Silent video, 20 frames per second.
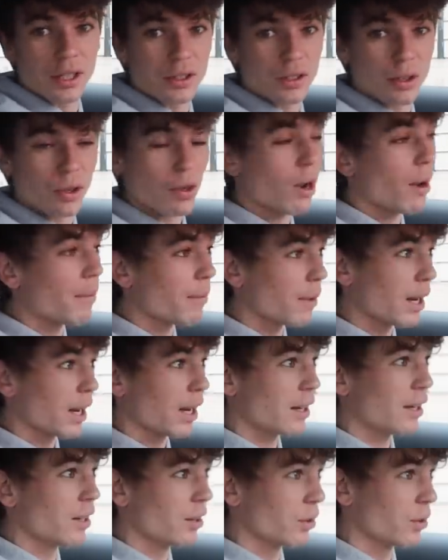Instagram and I
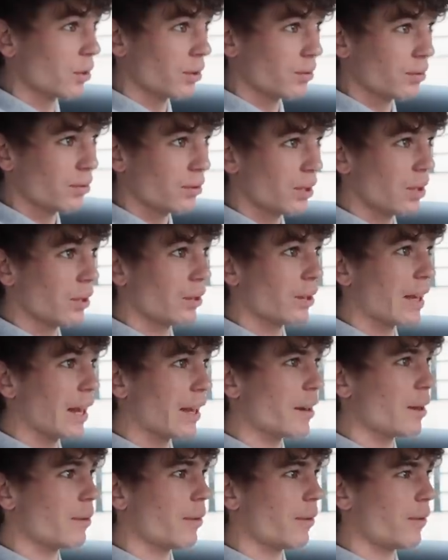had a little
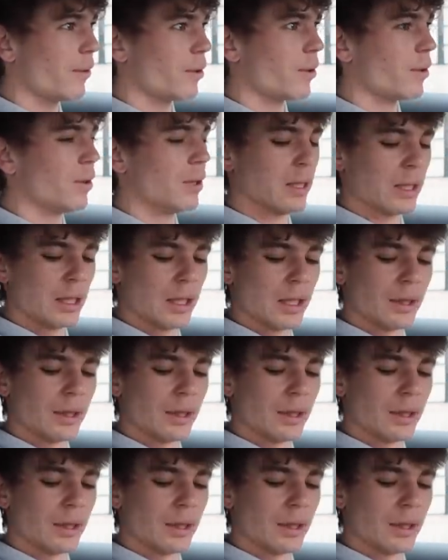gander before